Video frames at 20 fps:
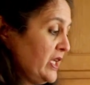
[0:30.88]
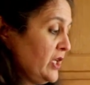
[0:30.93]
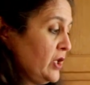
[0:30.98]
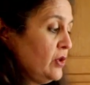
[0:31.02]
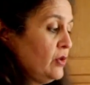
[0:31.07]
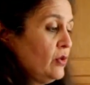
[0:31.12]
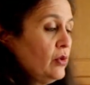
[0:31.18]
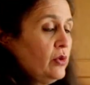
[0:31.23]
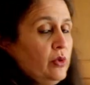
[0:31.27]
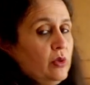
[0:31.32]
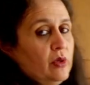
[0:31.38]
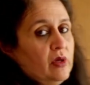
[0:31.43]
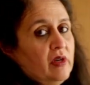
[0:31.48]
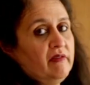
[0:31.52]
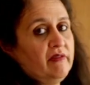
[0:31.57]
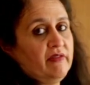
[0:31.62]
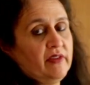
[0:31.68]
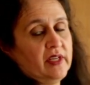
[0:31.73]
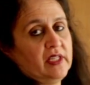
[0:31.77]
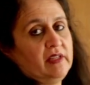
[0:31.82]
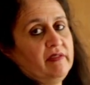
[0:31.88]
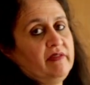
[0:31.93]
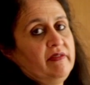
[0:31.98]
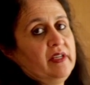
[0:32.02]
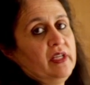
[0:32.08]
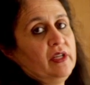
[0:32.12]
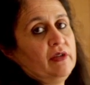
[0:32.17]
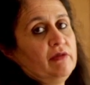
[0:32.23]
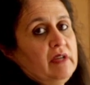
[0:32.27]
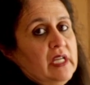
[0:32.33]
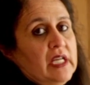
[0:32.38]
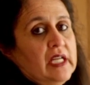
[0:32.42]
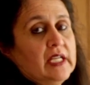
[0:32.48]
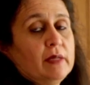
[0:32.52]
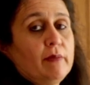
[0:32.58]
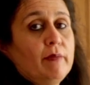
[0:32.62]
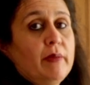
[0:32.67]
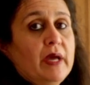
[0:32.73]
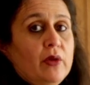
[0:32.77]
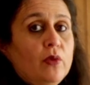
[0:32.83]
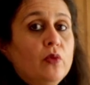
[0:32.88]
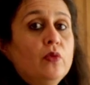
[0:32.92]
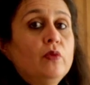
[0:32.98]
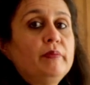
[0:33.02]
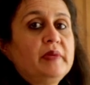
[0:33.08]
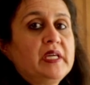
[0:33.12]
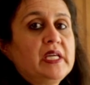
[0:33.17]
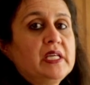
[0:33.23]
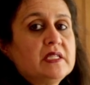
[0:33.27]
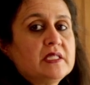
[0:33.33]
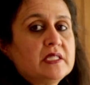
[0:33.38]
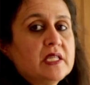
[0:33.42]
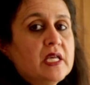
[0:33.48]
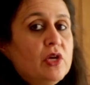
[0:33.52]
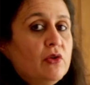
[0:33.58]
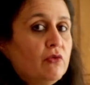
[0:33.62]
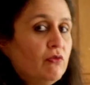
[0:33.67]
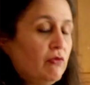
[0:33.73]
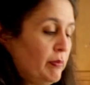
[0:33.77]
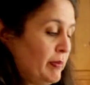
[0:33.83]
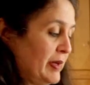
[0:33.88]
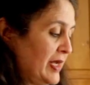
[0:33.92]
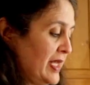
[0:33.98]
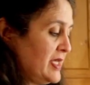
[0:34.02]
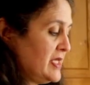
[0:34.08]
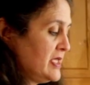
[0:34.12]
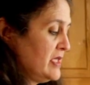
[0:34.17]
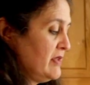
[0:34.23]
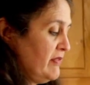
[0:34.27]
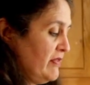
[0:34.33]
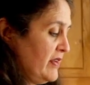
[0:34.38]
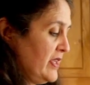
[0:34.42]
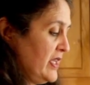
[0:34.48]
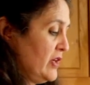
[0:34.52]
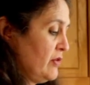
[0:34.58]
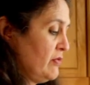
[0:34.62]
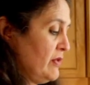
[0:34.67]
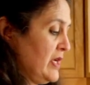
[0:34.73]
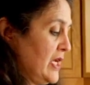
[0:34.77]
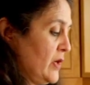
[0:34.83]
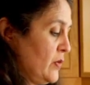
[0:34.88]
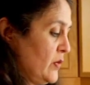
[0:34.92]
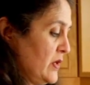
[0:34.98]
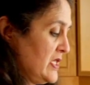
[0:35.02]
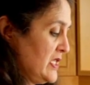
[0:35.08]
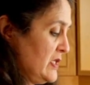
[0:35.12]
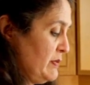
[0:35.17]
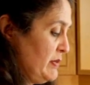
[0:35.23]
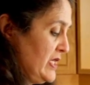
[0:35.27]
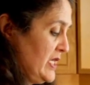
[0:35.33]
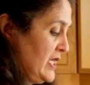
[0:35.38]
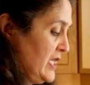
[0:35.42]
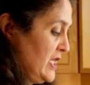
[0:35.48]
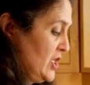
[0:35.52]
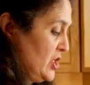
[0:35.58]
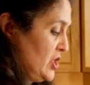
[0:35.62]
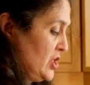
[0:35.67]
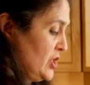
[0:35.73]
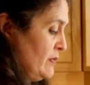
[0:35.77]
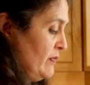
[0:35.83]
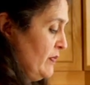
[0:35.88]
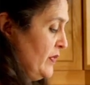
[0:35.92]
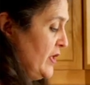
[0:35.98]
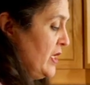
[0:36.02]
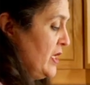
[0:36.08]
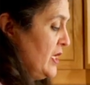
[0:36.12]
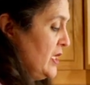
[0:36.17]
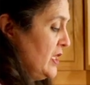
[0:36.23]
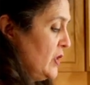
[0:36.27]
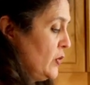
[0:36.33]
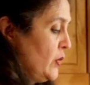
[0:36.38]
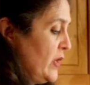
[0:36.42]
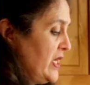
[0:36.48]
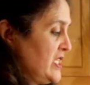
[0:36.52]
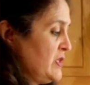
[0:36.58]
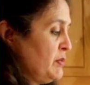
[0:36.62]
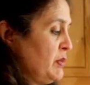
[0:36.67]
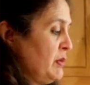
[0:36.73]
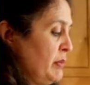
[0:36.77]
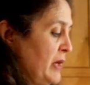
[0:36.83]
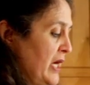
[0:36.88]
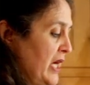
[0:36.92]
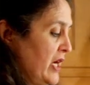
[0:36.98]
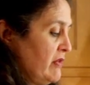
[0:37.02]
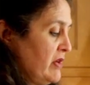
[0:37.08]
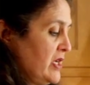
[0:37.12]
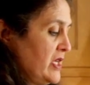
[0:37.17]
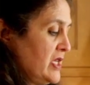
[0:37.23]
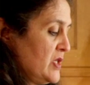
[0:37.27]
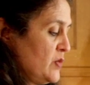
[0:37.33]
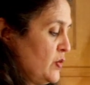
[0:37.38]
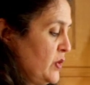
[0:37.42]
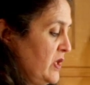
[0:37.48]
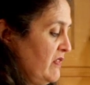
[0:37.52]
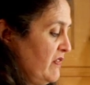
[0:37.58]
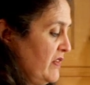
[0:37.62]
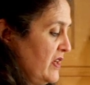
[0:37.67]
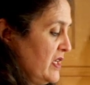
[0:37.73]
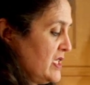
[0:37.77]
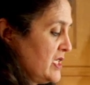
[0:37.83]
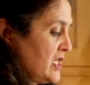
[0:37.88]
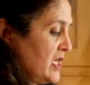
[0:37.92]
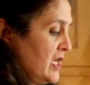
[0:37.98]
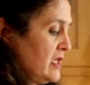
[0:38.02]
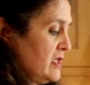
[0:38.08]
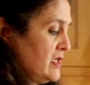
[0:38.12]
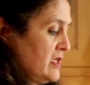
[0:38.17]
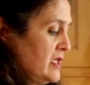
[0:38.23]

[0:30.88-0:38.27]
you, or you can't find the fenugreek, then by all means replace the fenugreek with spinach. The way to prepare it is we first cut the